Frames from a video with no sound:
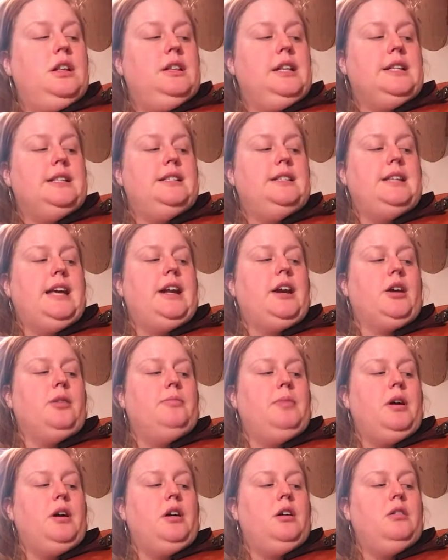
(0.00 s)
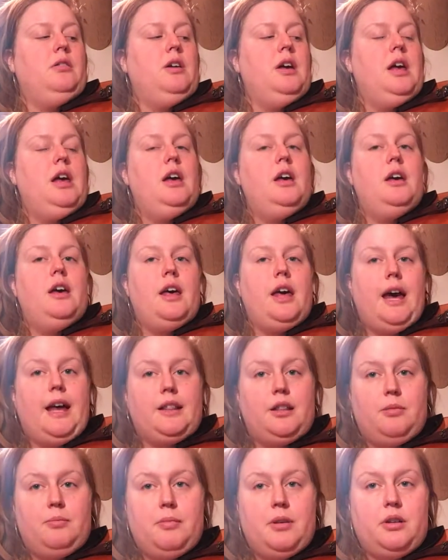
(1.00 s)
Let's set our bow
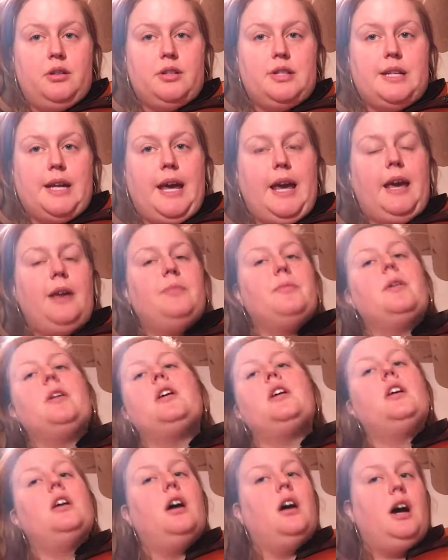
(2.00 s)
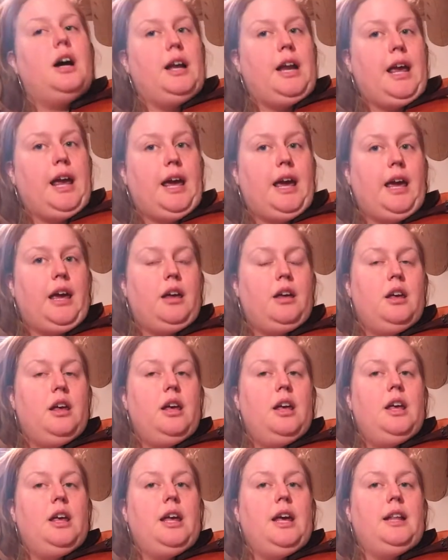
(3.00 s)
at the middle tape on A
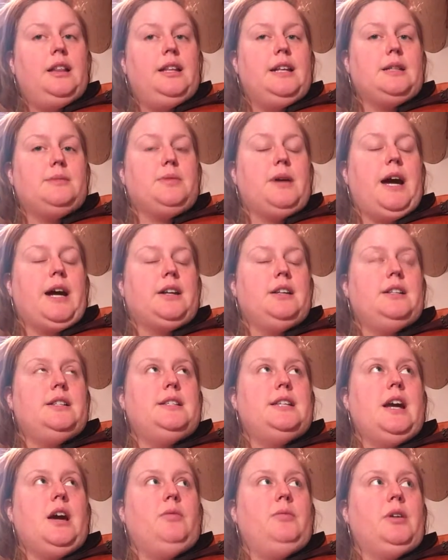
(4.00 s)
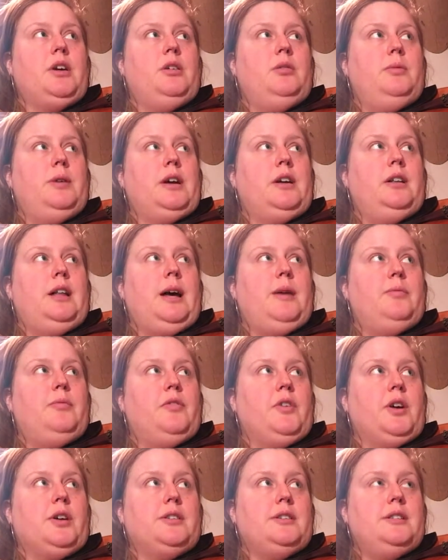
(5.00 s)
and let's practice down wiggle wiggle up
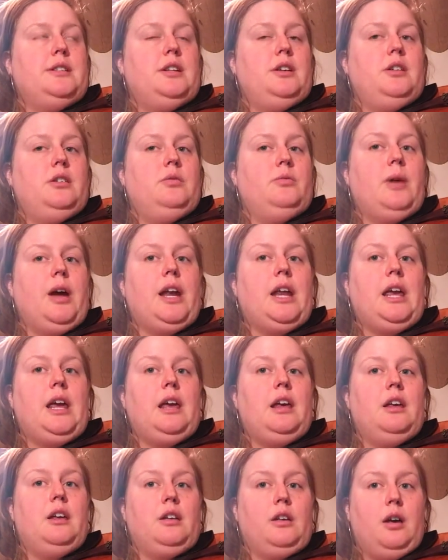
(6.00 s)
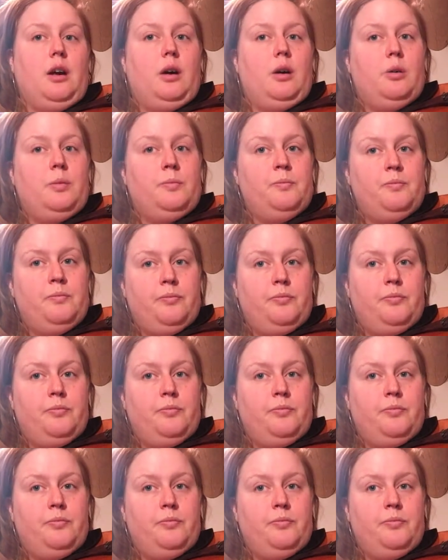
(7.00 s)
first. Ready, go.